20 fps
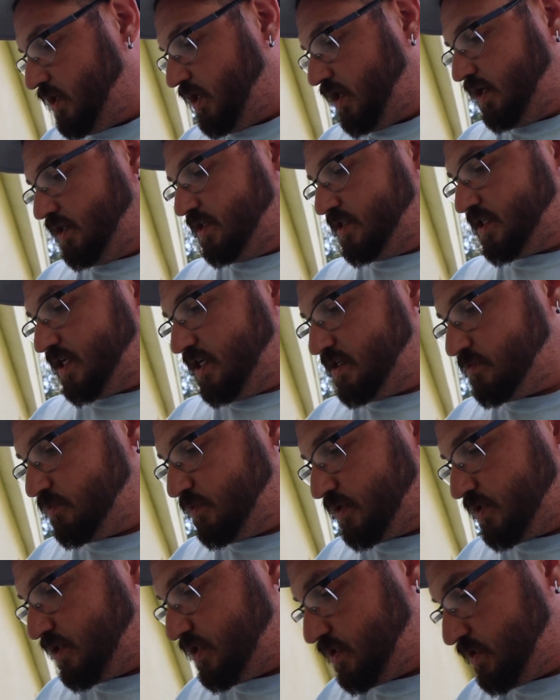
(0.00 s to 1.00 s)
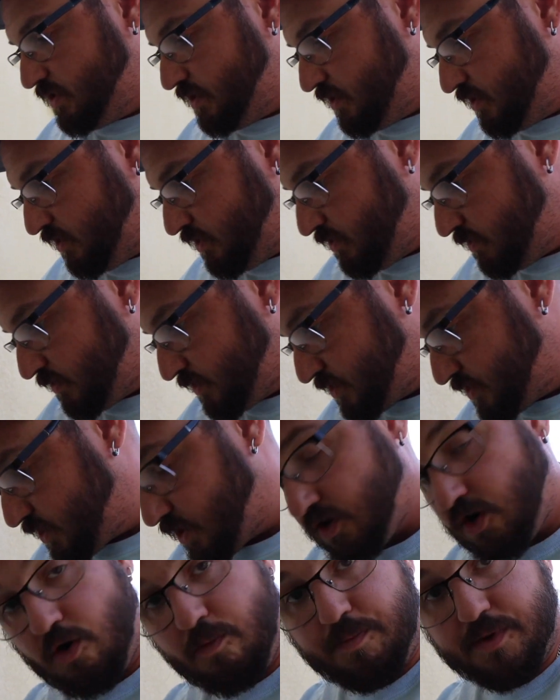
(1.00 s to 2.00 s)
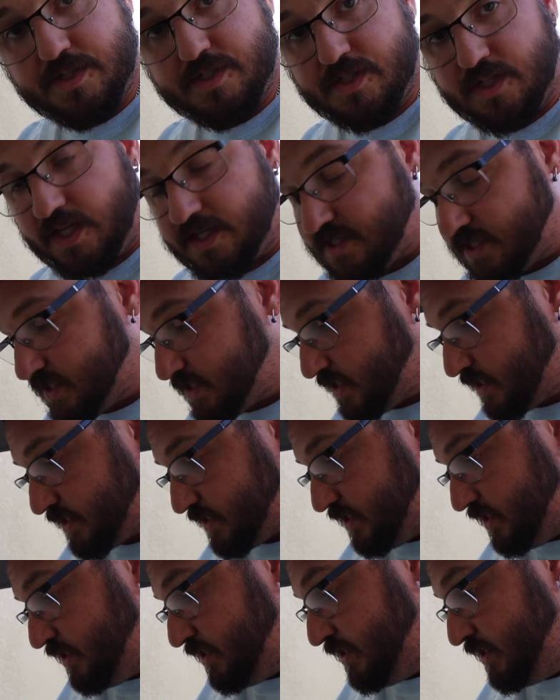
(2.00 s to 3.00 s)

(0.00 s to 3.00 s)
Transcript: In this case, we're just gonna hope it's less than 60.